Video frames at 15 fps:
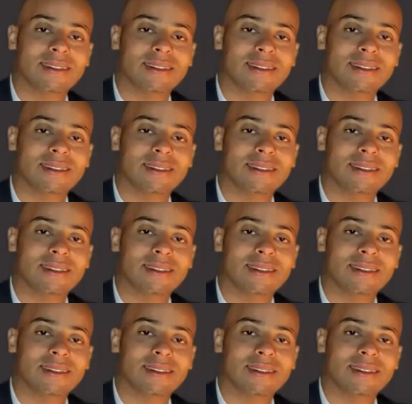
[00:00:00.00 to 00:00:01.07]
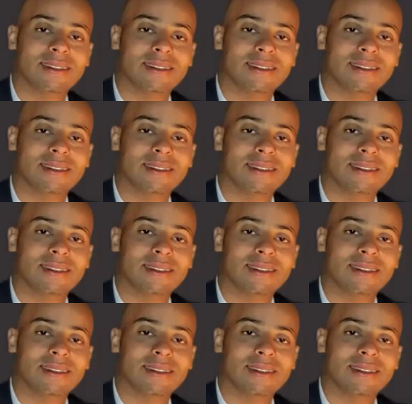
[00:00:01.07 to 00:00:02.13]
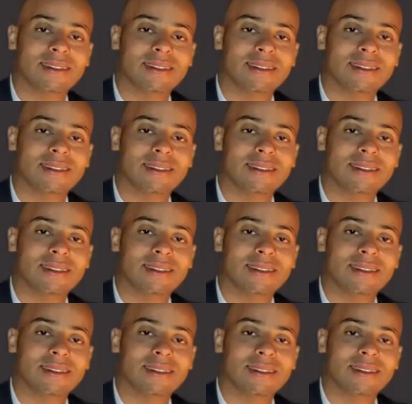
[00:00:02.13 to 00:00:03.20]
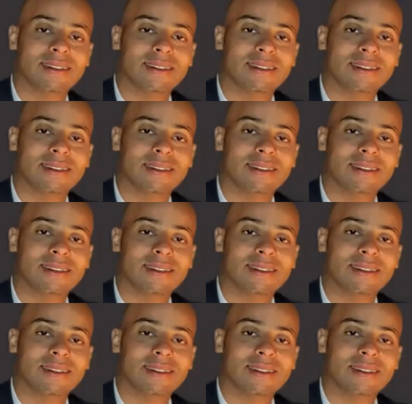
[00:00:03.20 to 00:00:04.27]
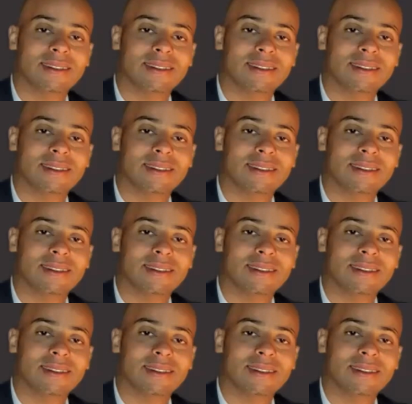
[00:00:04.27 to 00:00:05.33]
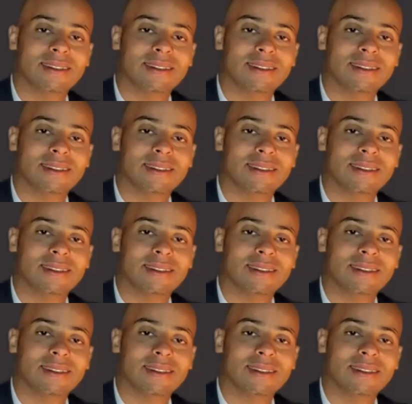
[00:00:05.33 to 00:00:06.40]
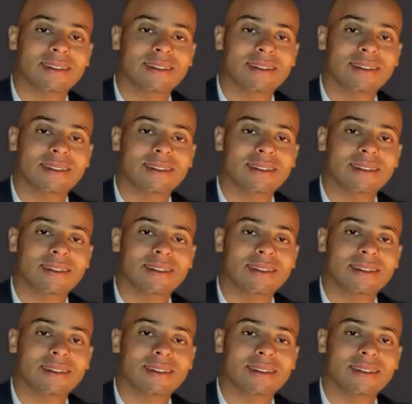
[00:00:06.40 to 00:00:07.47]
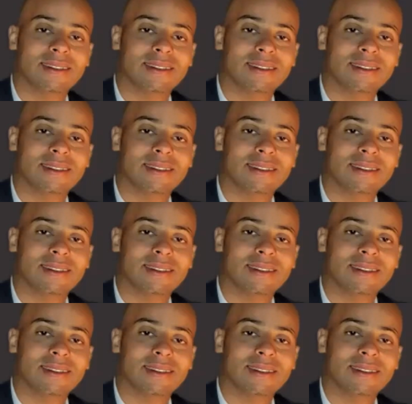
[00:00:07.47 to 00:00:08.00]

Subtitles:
The face doesn't move, so there is nothing to read.